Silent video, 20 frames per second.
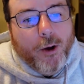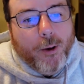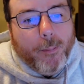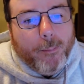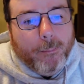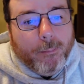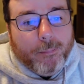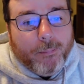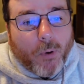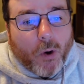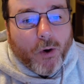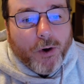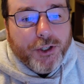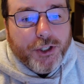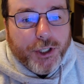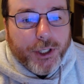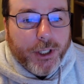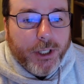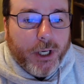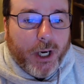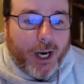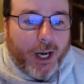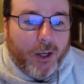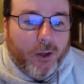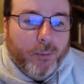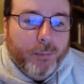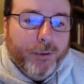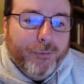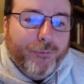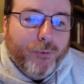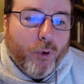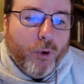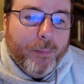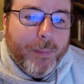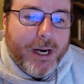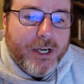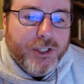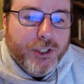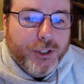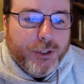Marching column. The
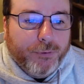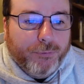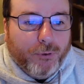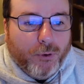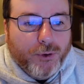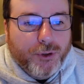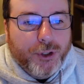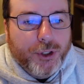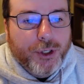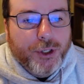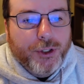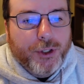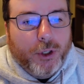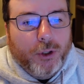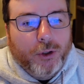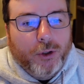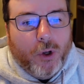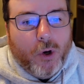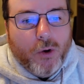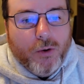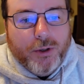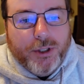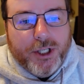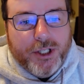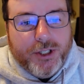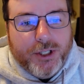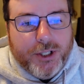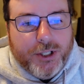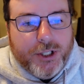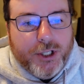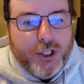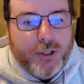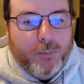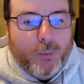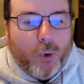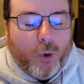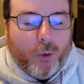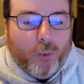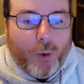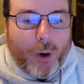formation traverses long distances
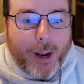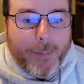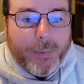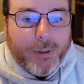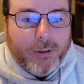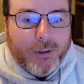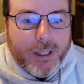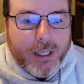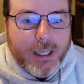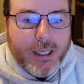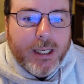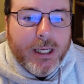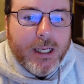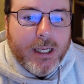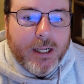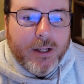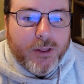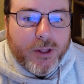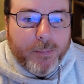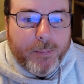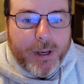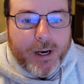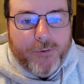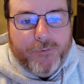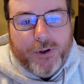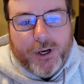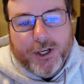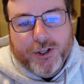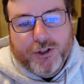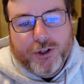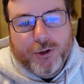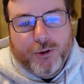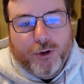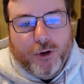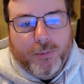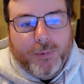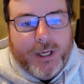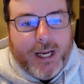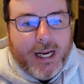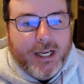more rapidly. The benefit is the
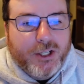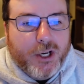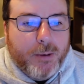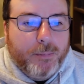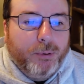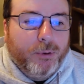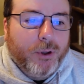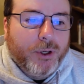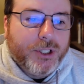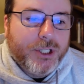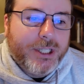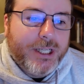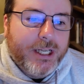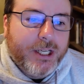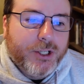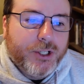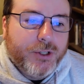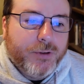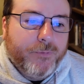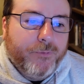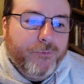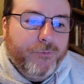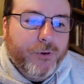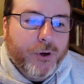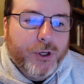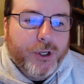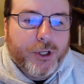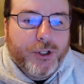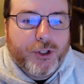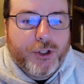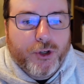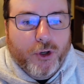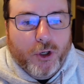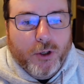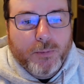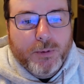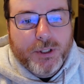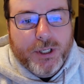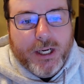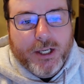troop gains a plus 10-foot
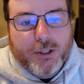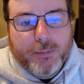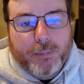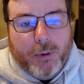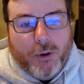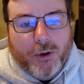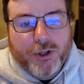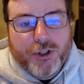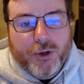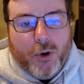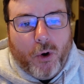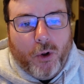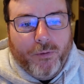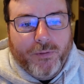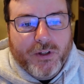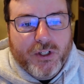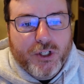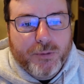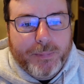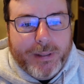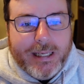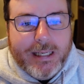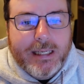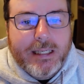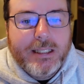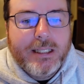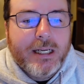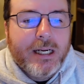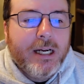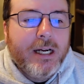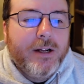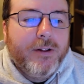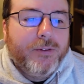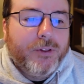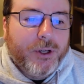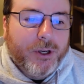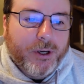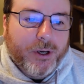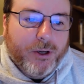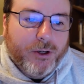circumstance bonus to all of its speeds.
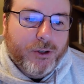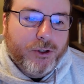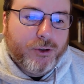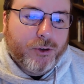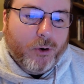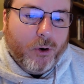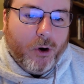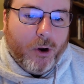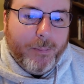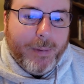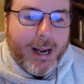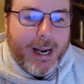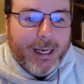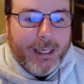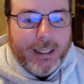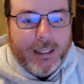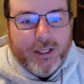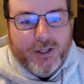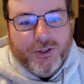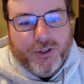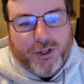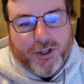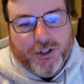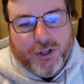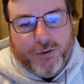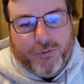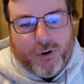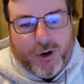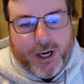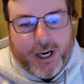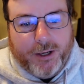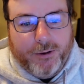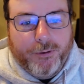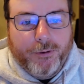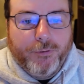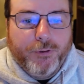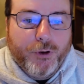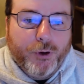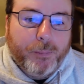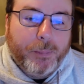The drawback is they suffer a
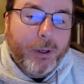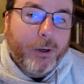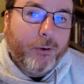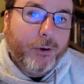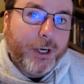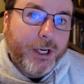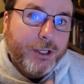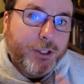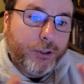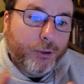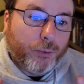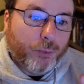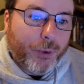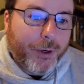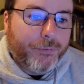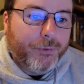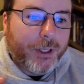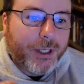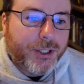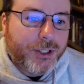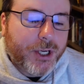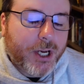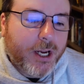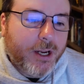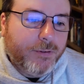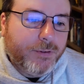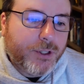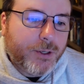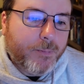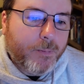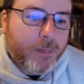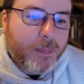-2 penalty to reflex saves.